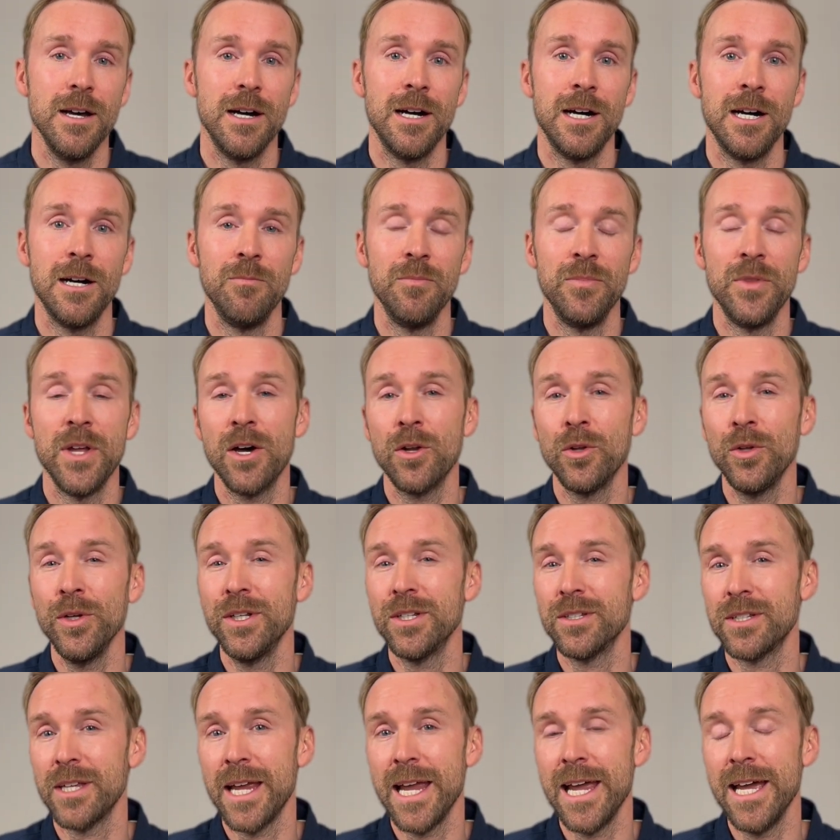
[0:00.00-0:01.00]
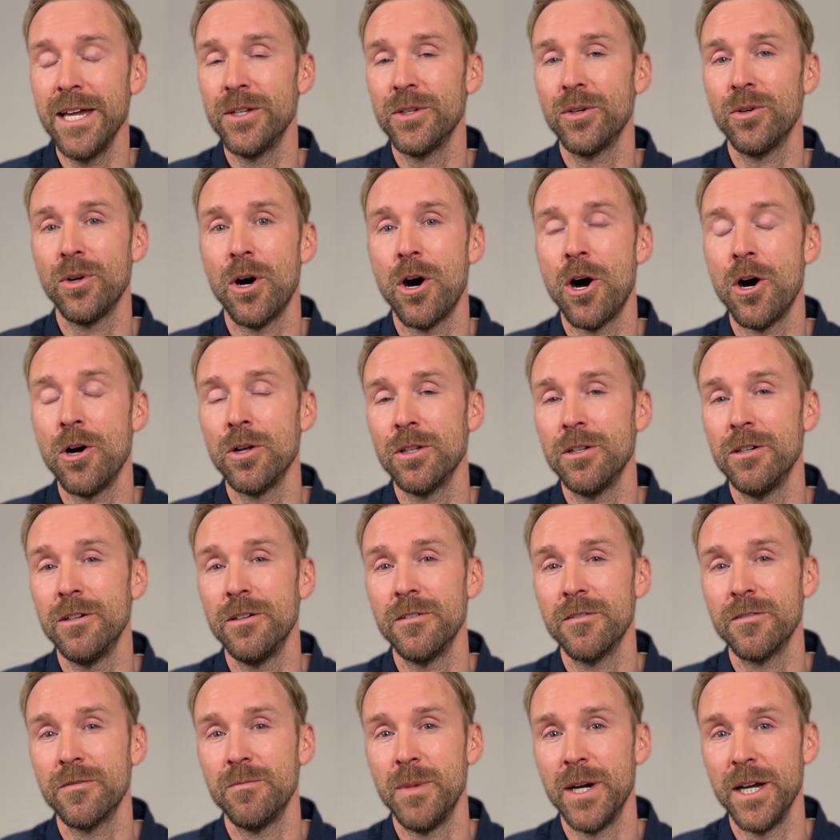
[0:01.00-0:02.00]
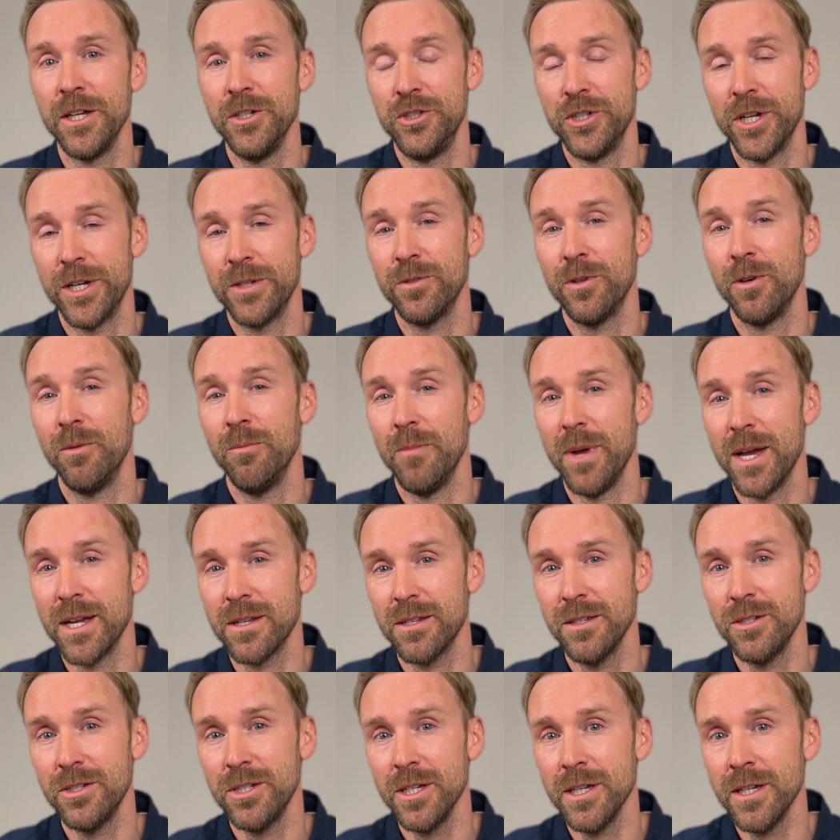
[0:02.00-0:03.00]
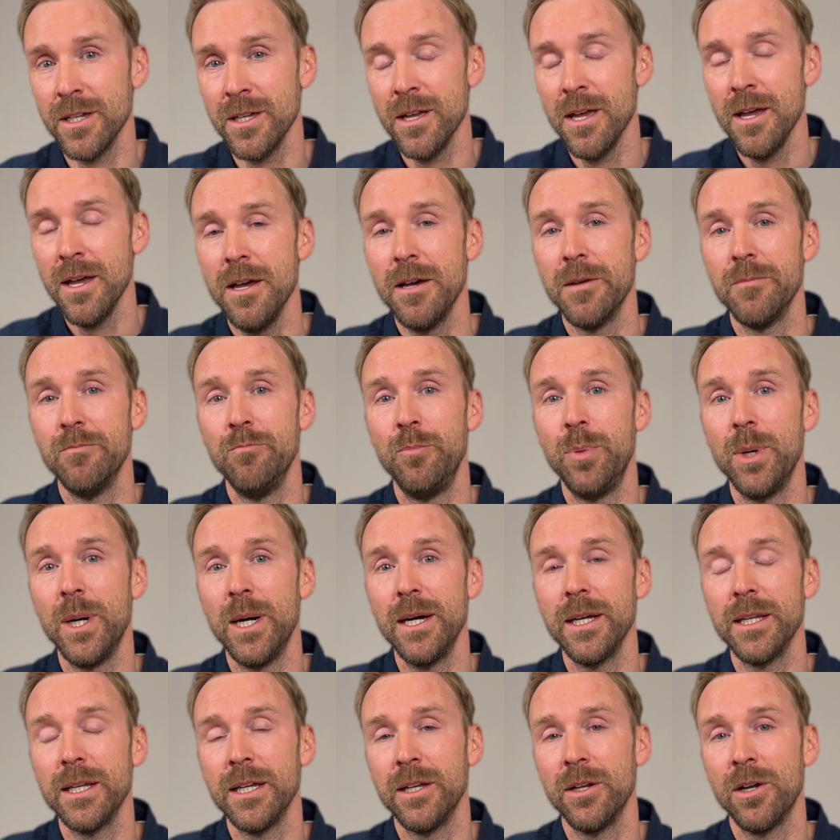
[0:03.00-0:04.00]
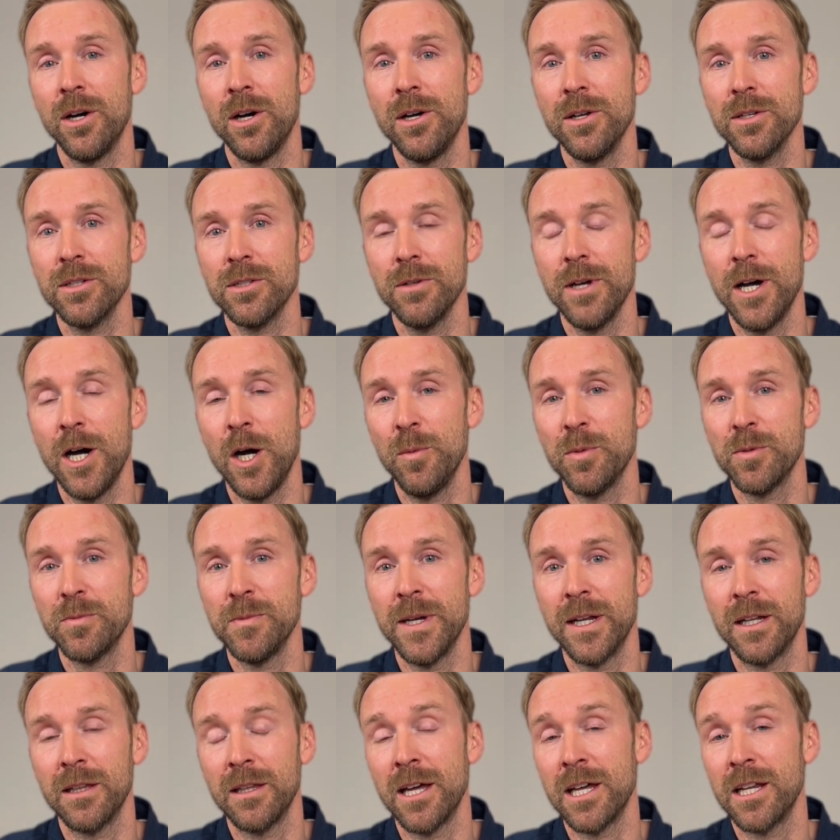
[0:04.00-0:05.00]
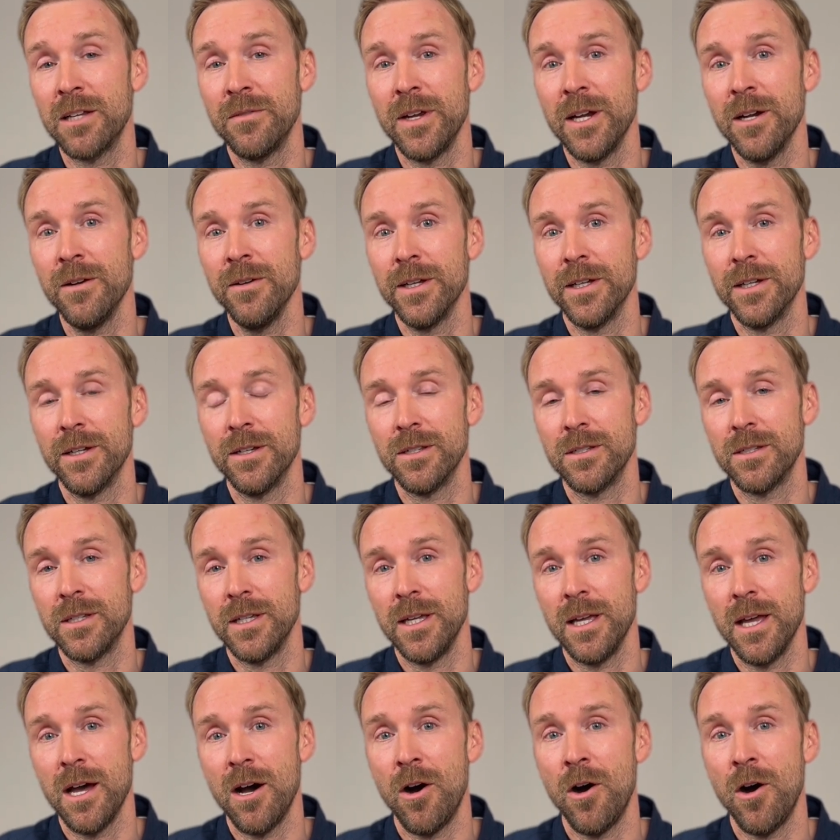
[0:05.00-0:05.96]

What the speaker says: Not only does it handle all of my general messaging, but it also helps me out in a lot of areas.